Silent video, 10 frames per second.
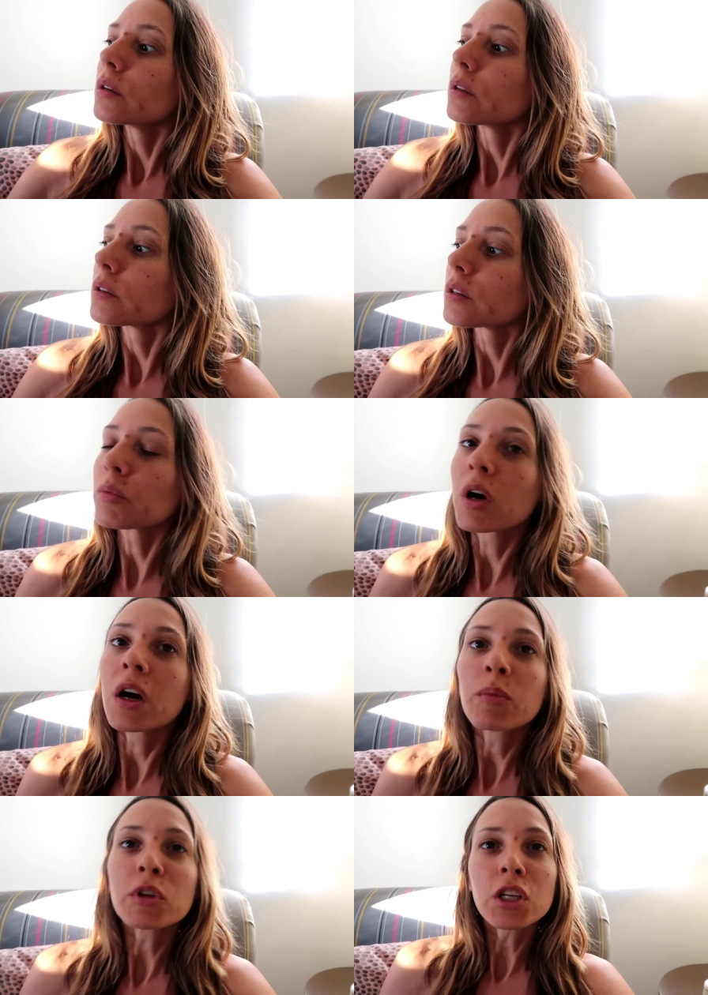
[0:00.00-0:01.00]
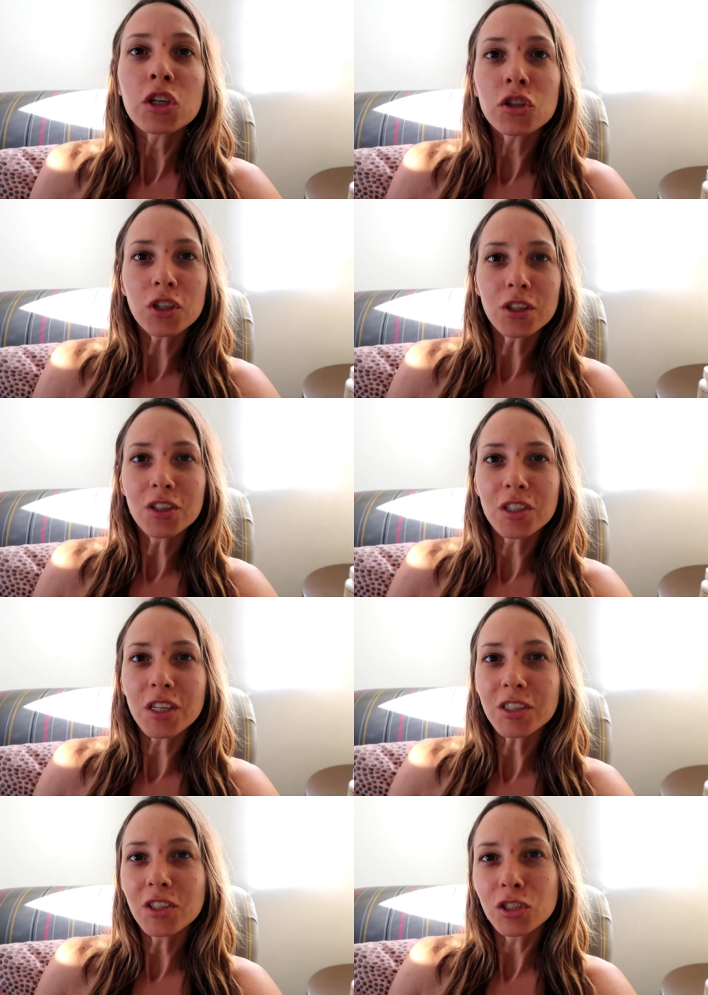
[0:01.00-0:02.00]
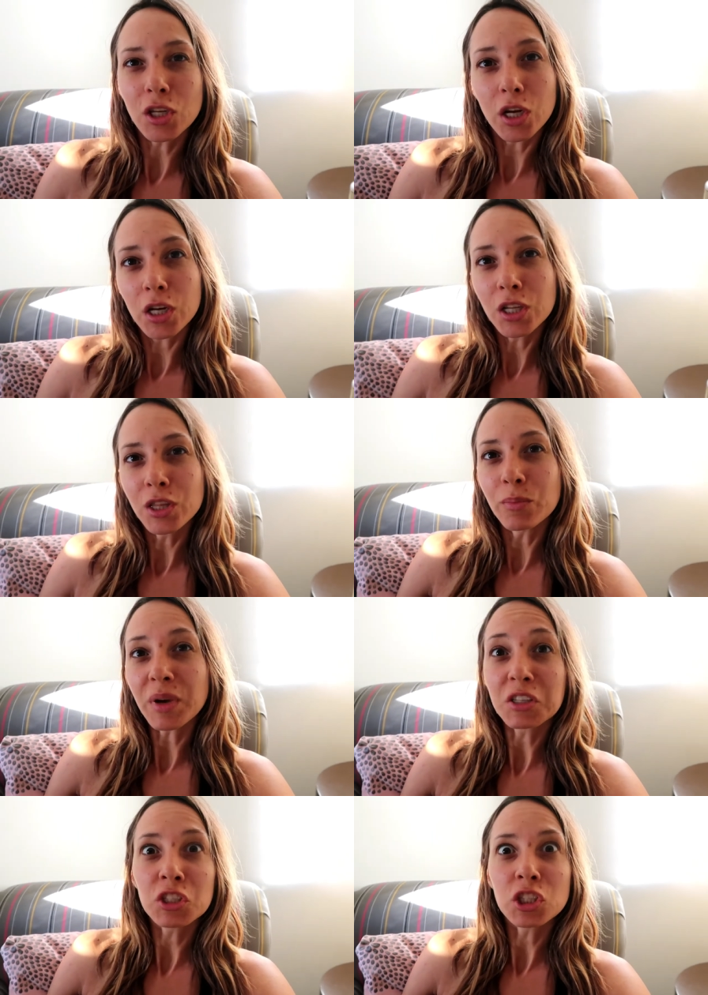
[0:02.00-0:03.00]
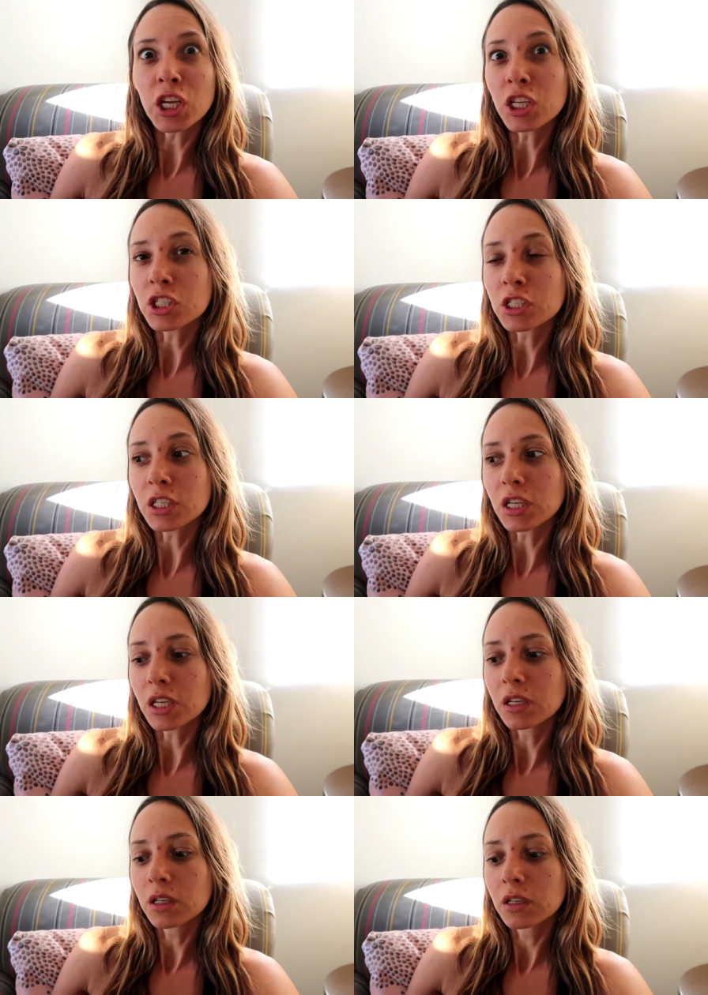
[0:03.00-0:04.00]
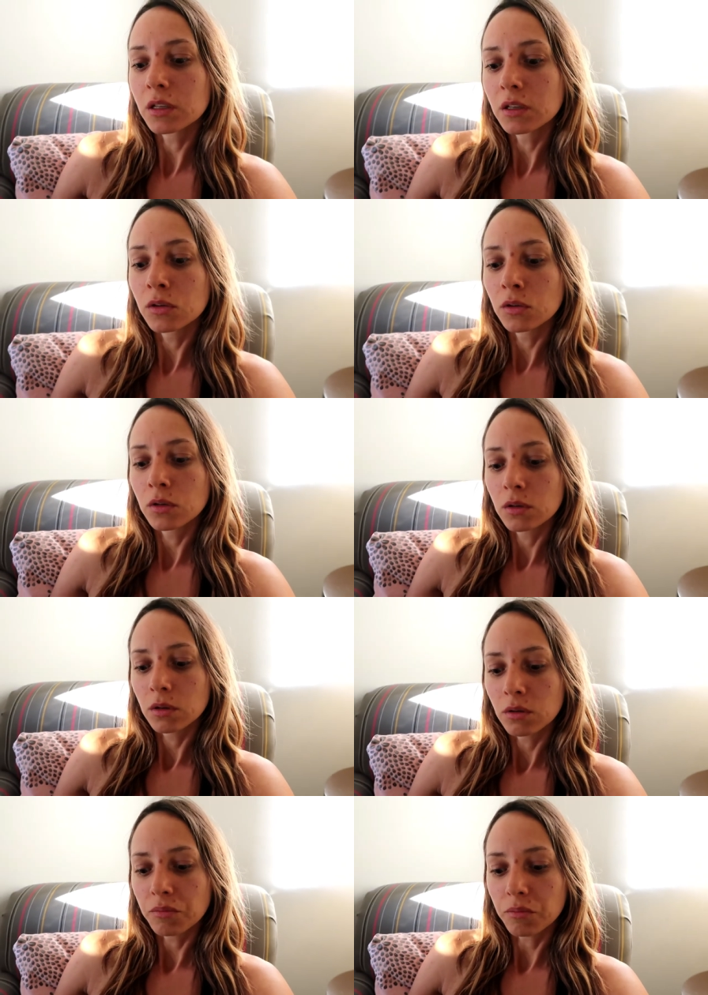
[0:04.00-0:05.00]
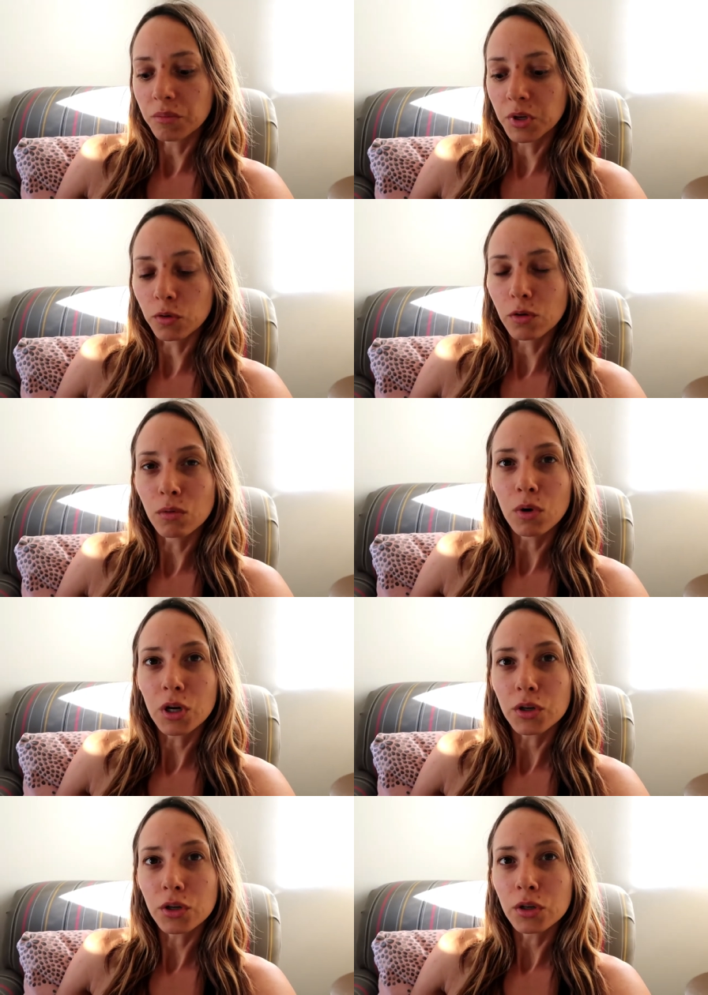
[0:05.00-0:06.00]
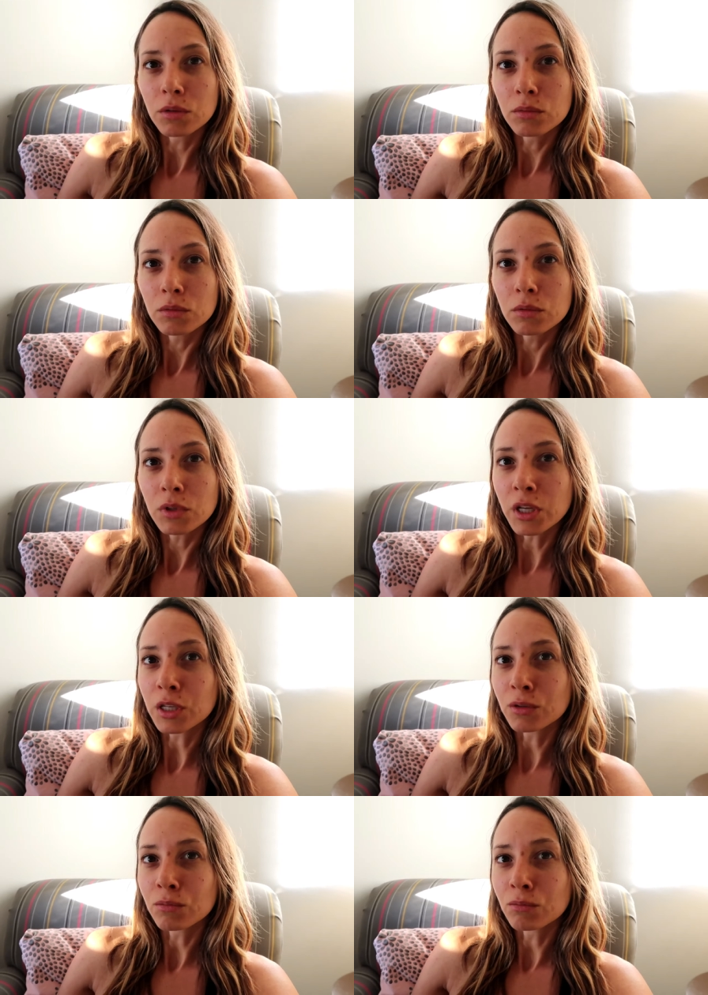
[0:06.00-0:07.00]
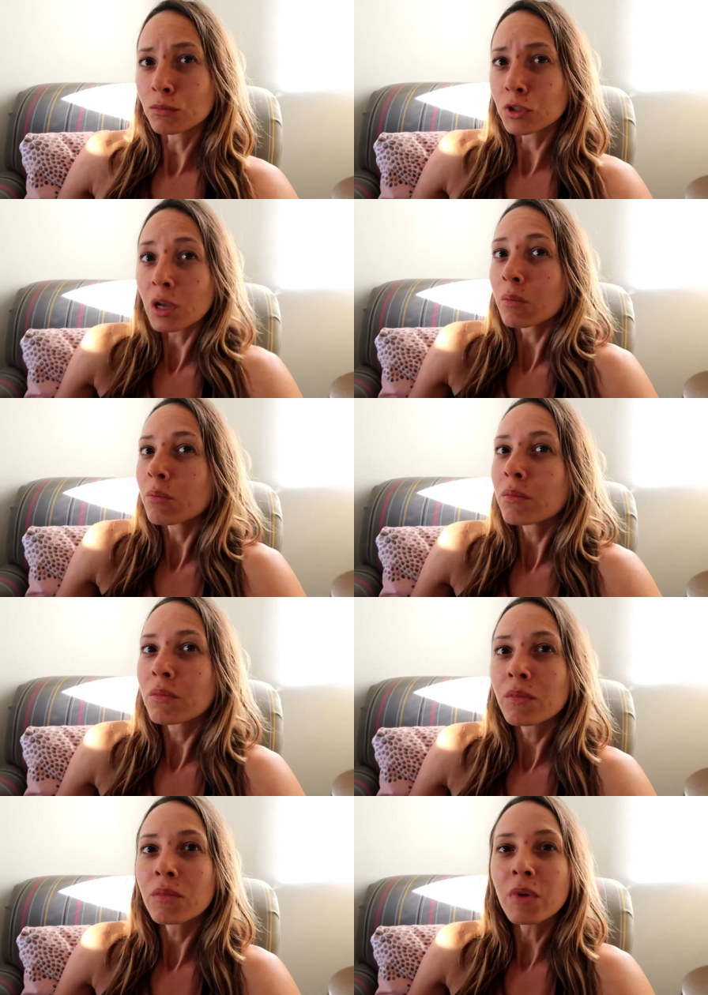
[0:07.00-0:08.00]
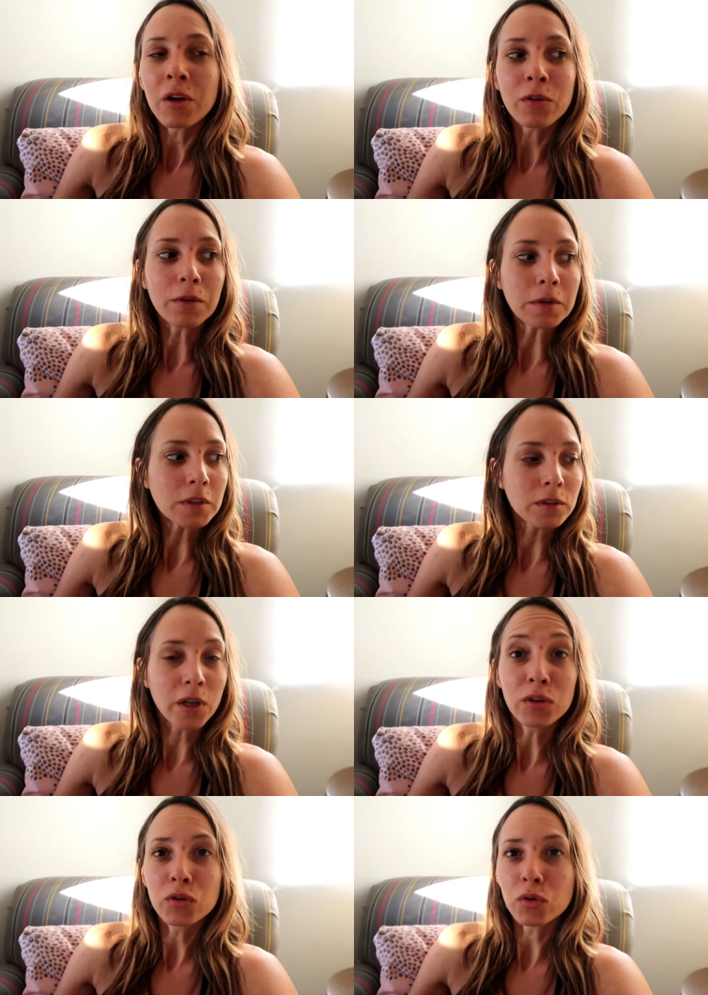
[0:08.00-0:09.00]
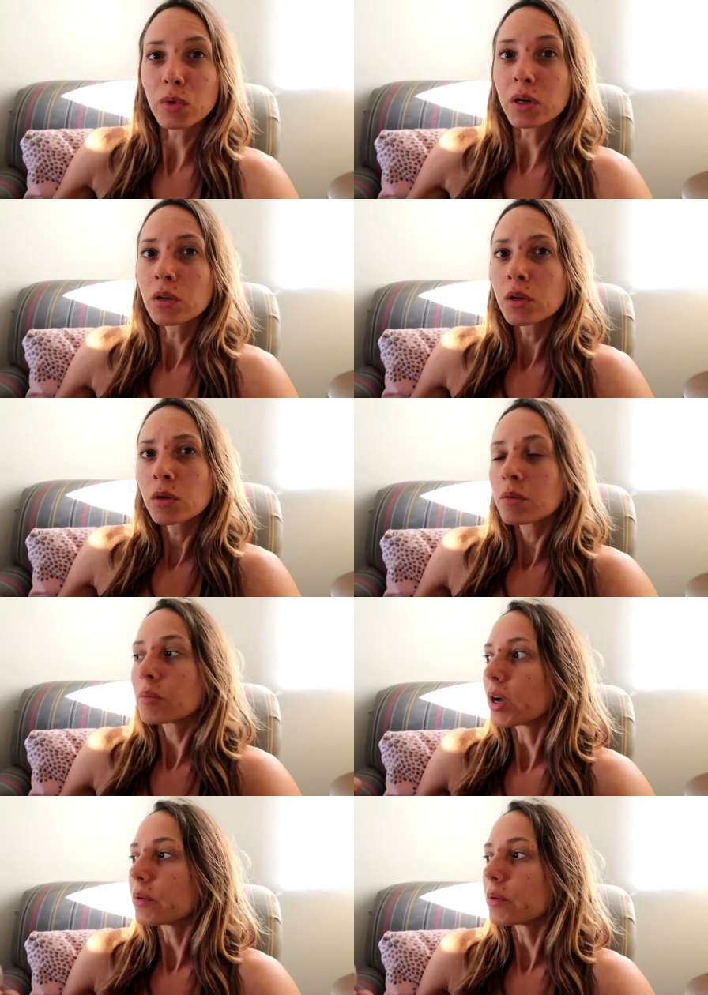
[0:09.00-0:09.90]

some competitions it's uh, the best tasting mineral water in some I don't know if it's the states or what but